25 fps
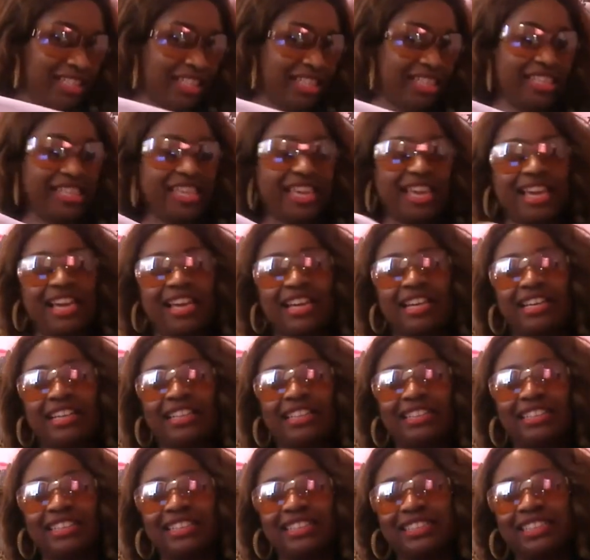Yeah,
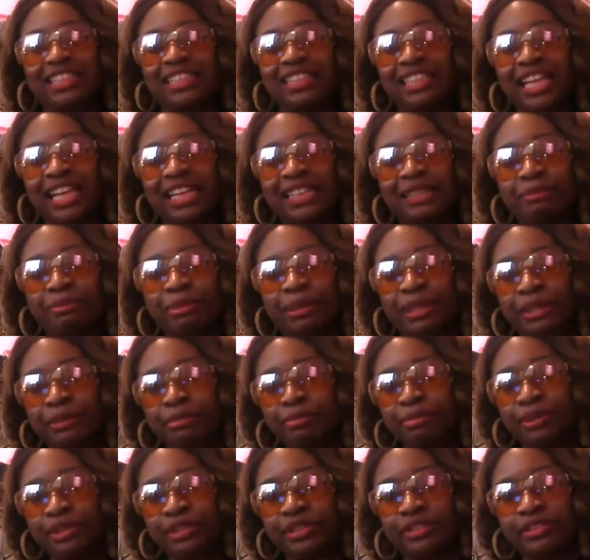it's a lot of
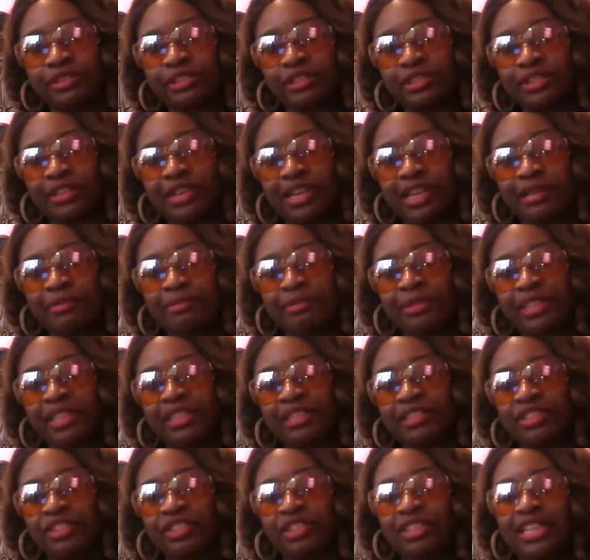people, you know what I
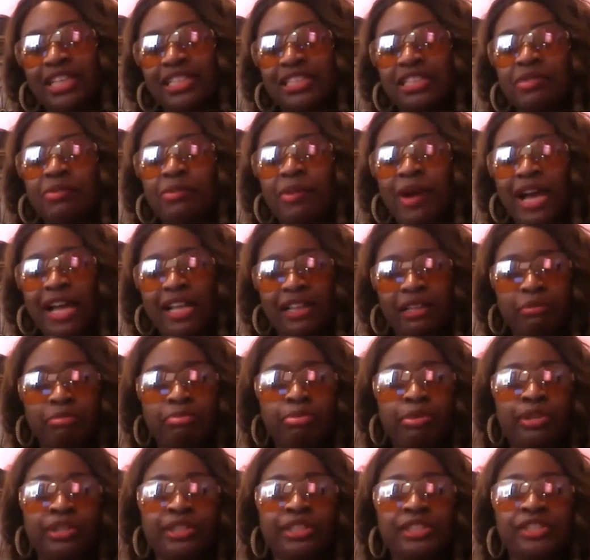mean? And so that's why the
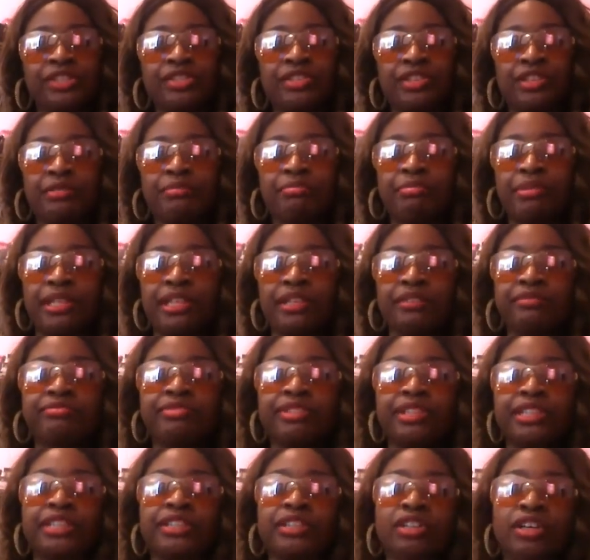book is going to be a
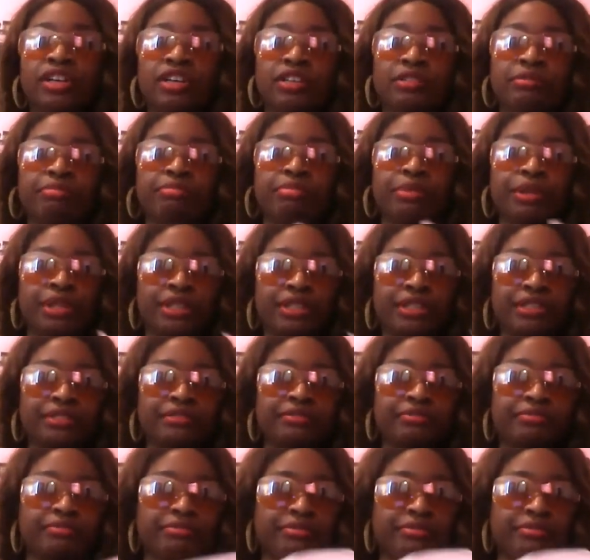really long book.